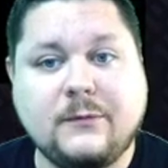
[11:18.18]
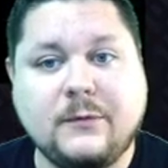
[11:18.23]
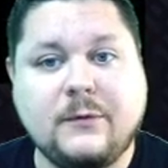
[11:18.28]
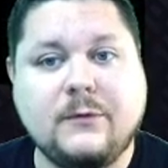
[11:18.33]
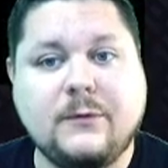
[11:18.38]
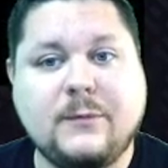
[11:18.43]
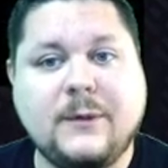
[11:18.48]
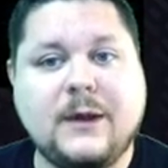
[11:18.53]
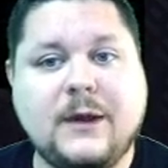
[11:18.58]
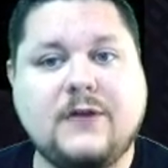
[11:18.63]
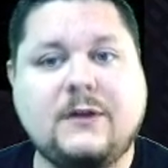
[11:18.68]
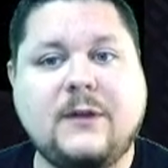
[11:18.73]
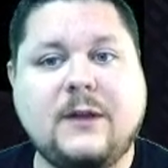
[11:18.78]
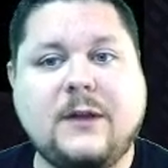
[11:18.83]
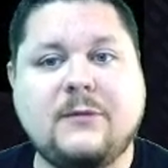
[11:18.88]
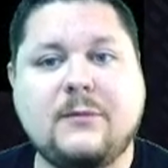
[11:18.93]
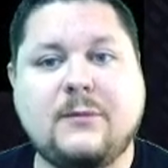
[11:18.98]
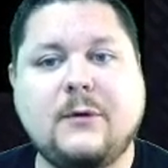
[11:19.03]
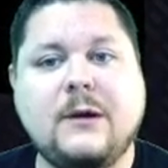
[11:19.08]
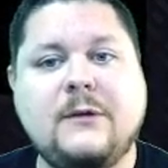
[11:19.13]
runes because
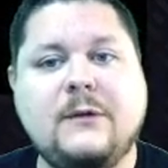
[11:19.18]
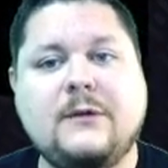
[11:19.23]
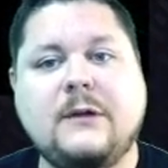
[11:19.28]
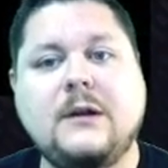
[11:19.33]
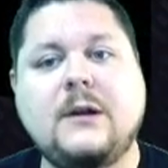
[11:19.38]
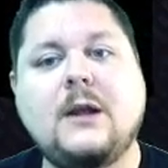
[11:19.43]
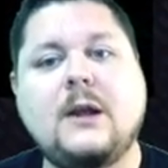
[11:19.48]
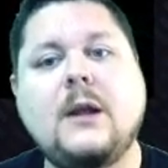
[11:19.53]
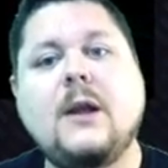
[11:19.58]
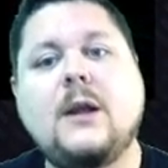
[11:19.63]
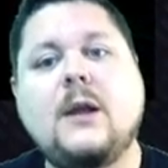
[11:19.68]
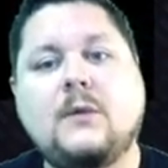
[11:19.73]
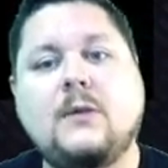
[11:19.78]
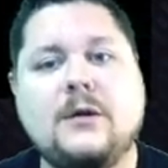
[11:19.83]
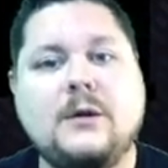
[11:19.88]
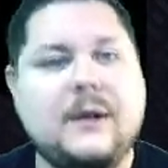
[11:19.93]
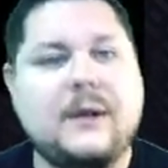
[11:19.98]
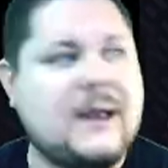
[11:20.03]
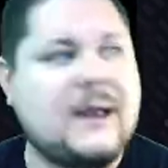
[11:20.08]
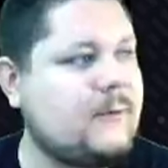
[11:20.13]
desperation,
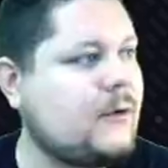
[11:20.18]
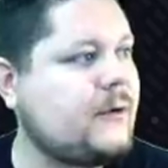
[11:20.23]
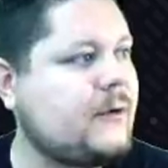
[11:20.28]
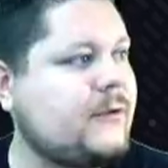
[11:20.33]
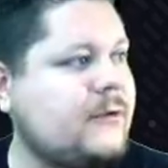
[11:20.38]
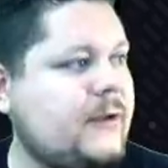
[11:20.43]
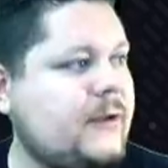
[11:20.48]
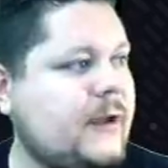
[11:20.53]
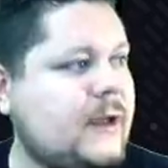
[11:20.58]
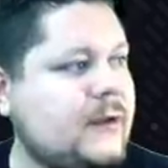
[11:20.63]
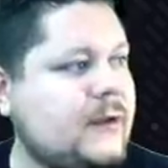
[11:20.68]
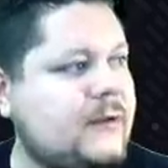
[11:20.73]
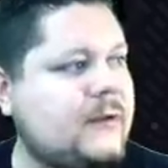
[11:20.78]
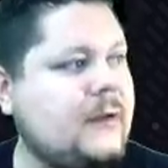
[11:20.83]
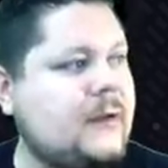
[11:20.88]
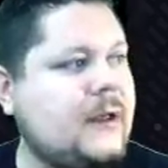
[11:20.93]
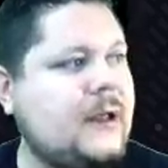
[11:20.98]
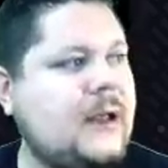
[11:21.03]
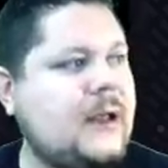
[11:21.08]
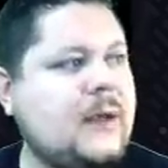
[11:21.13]
when you have all
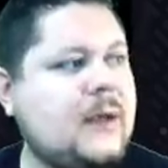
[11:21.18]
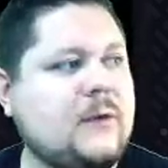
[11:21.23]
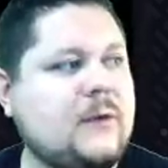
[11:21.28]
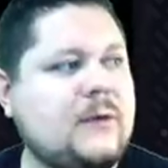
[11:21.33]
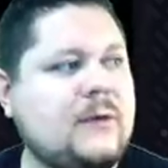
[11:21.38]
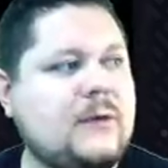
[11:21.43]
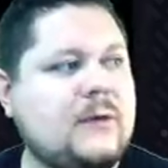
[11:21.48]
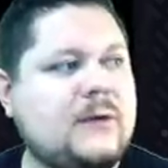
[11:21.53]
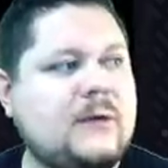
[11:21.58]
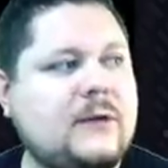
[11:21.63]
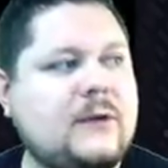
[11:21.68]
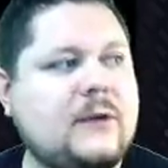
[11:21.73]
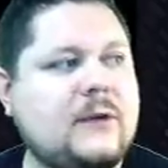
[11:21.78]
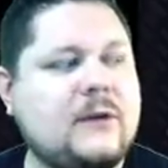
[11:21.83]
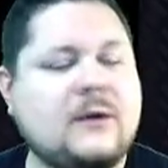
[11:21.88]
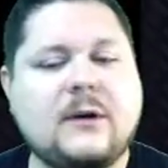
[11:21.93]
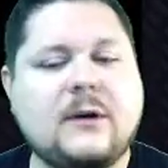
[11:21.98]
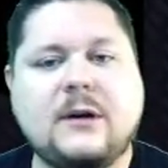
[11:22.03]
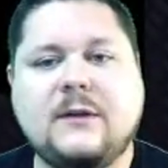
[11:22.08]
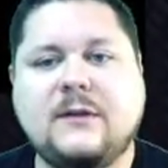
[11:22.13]
6, it reduces the
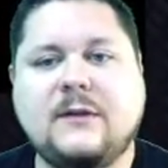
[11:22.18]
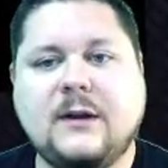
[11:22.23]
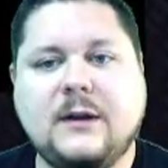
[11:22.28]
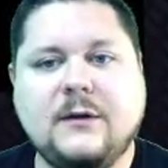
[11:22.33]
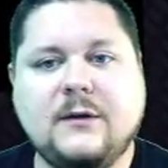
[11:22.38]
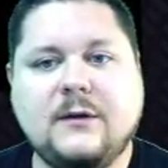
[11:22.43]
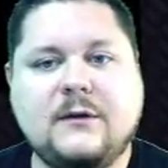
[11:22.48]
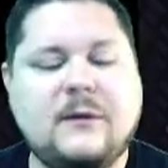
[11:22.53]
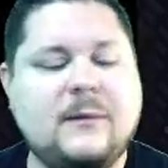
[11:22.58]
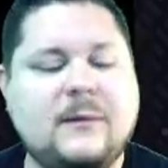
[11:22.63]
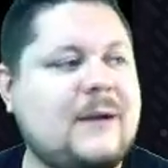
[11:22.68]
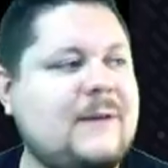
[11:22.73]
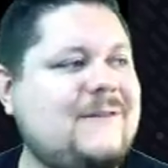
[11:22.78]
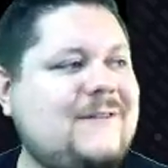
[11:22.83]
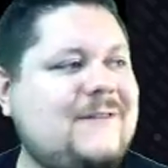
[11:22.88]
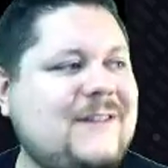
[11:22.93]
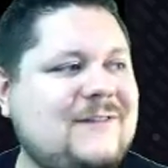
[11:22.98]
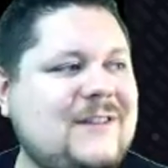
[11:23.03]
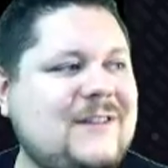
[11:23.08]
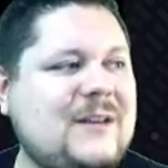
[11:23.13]
target's energy by
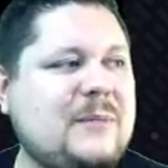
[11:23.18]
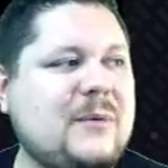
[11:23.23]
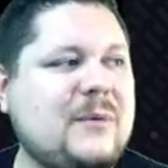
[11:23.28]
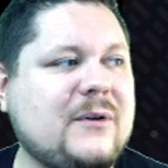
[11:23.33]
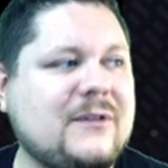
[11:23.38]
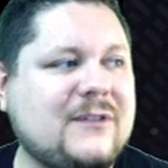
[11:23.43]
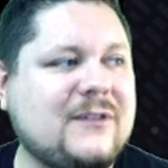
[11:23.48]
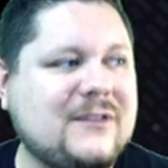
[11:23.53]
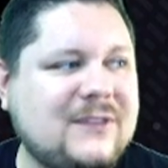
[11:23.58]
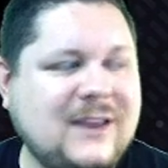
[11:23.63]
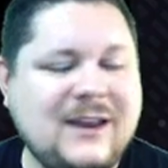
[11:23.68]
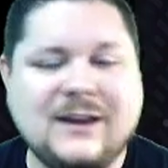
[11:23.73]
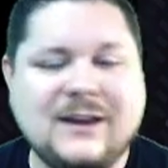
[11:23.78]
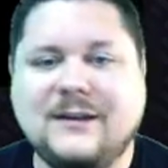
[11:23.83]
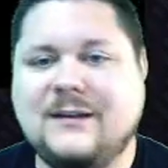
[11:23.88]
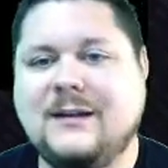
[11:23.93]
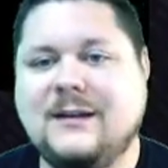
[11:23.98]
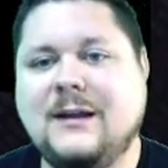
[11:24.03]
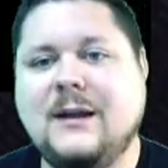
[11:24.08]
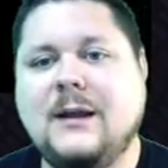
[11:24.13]
50%,
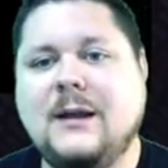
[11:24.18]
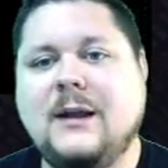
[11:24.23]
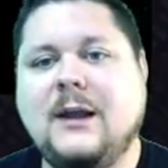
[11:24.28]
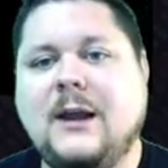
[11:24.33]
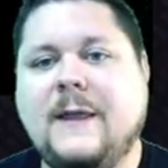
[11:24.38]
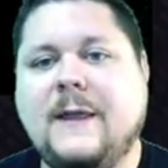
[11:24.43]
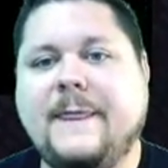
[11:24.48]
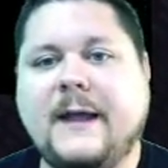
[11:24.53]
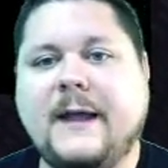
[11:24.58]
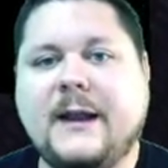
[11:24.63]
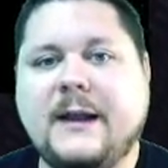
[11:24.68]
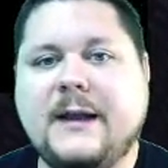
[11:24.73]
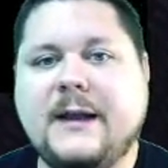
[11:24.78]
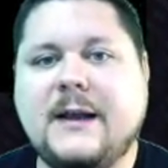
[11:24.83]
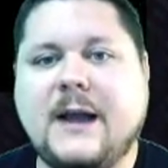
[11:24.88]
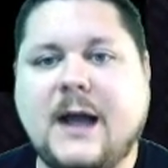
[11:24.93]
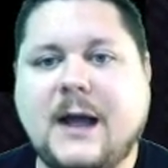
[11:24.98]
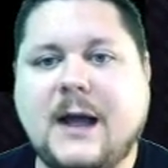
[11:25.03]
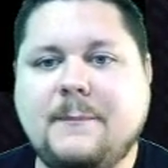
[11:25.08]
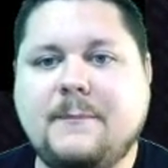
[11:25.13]
and that had
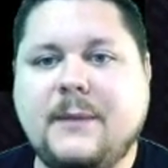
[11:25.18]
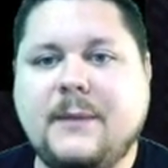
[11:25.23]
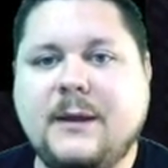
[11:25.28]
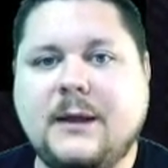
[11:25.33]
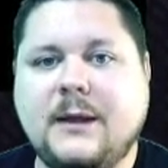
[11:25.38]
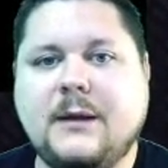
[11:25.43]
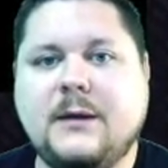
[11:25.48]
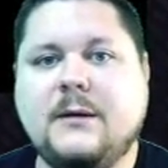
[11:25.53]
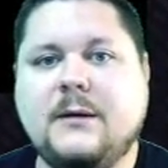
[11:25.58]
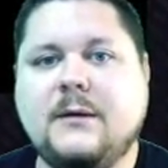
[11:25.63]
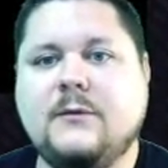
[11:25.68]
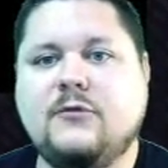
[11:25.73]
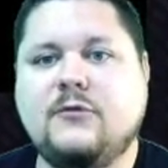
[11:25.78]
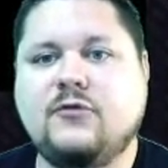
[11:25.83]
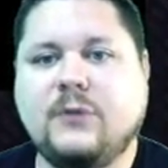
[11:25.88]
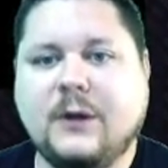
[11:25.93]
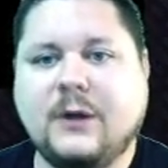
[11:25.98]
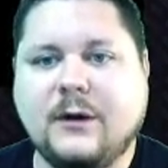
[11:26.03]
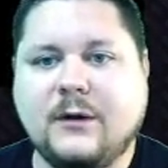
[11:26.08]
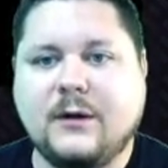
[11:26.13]
not been
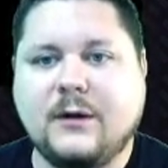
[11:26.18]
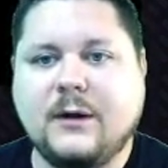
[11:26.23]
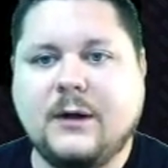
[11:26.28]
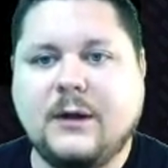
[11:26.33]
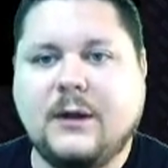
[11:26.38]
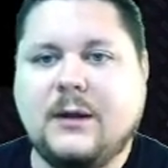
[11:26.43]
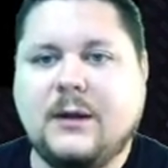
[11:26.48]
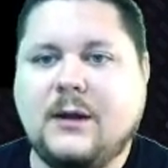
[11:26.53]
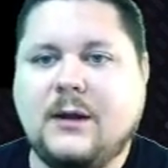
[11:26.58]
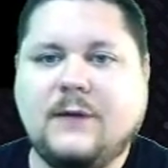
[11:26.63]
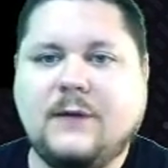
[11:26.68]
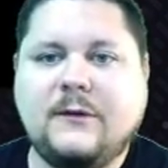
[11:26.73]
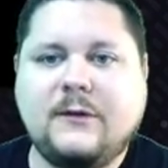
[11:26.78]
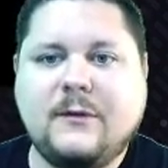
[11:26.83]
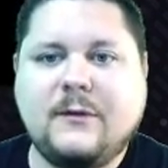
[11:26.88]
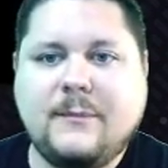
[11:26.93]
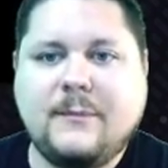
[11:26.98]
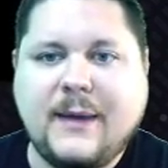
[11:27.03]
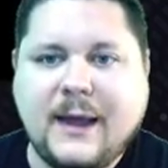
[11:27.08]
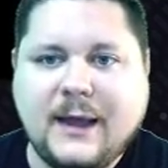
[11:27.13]
triggered. Now
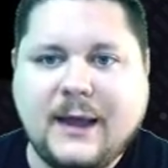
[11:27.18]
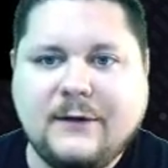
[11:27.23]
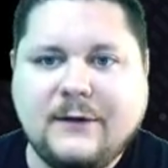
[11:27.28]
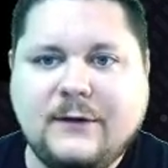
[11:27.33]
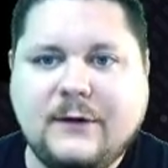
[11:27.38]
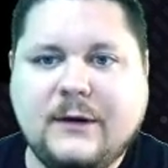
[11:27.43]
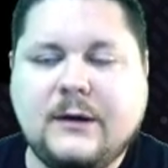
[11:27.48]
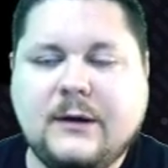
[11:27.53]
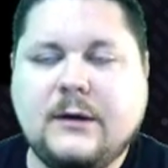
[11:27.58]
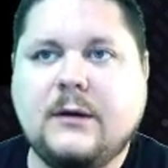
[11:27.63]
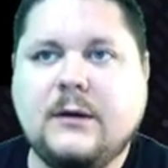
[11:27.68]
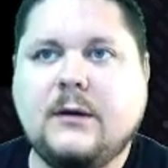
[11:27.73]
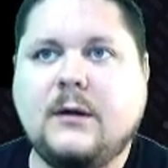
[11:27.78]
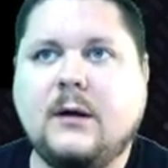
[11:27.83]
just imagine